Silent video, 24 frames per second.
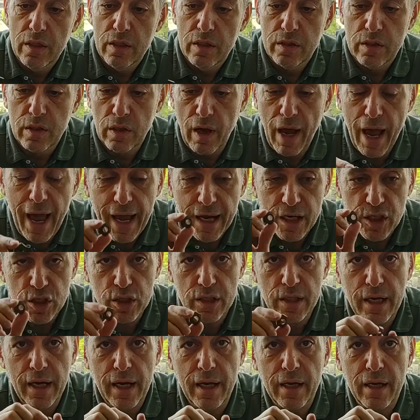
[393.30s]
So
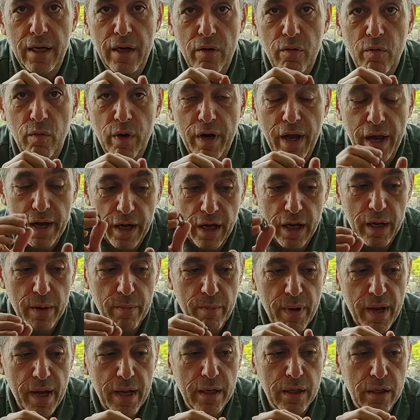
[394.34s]
actually, what I
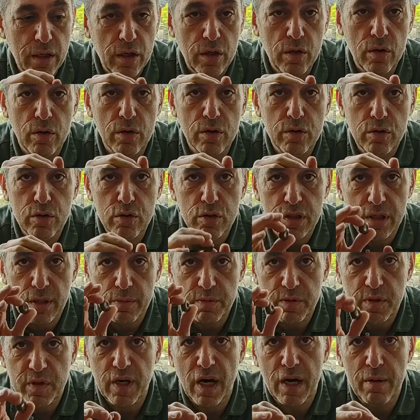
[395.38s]
recommend, to
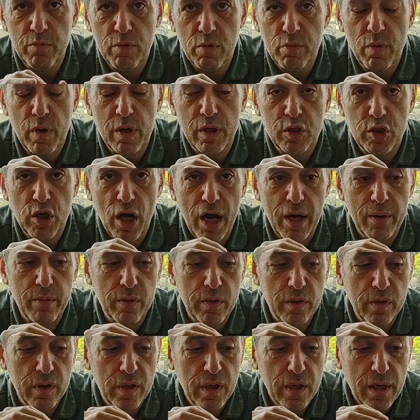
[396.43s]
subscribe to my
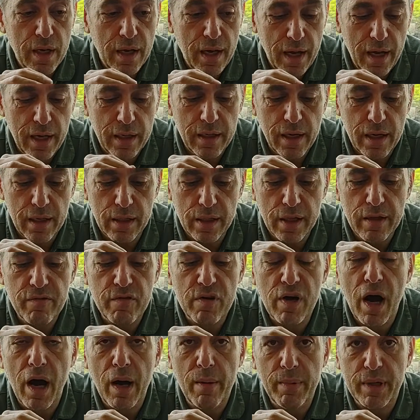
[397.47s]
channel and then leave
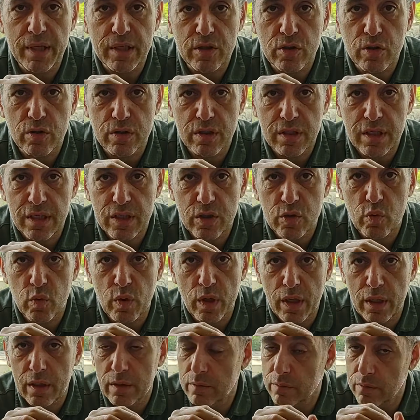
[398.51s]
comments. So this
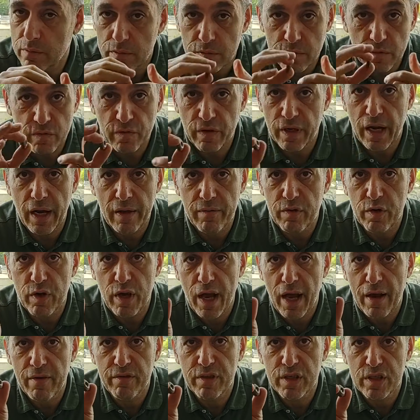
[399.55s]
way, whenever you
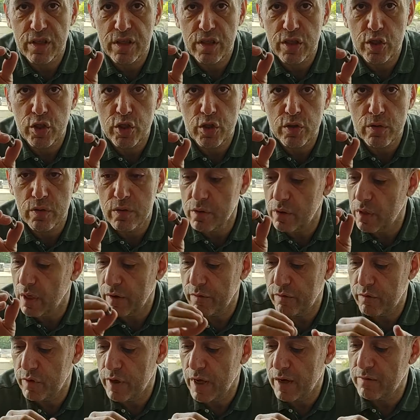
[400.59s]
have this issue,
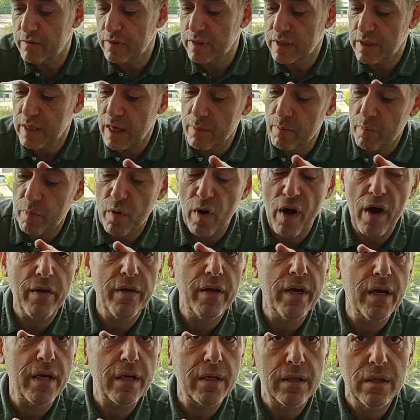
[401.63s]
if you have the same
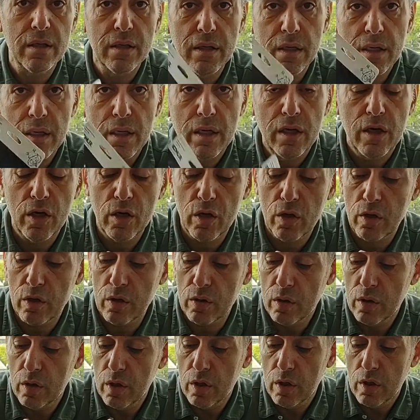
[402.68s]
product, you
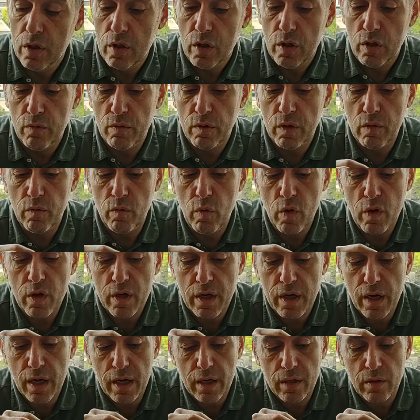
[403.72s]
want to
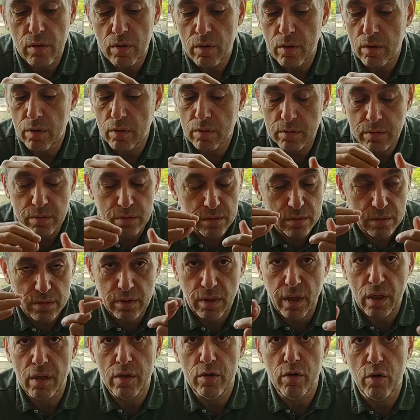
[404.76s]
work on or
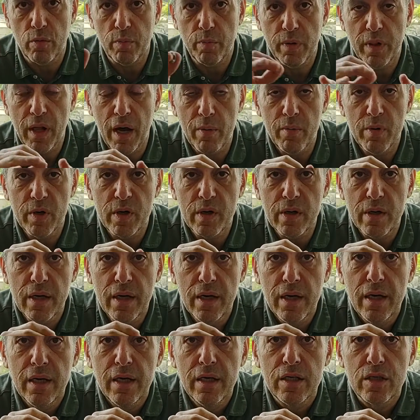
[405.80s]
tell your plumber,
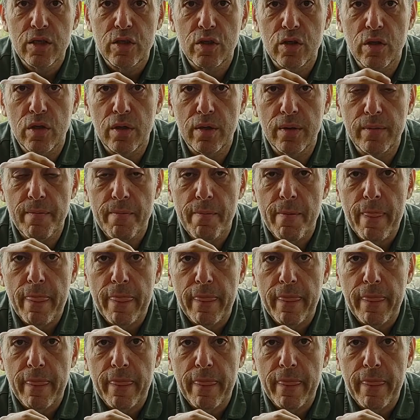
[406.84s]
so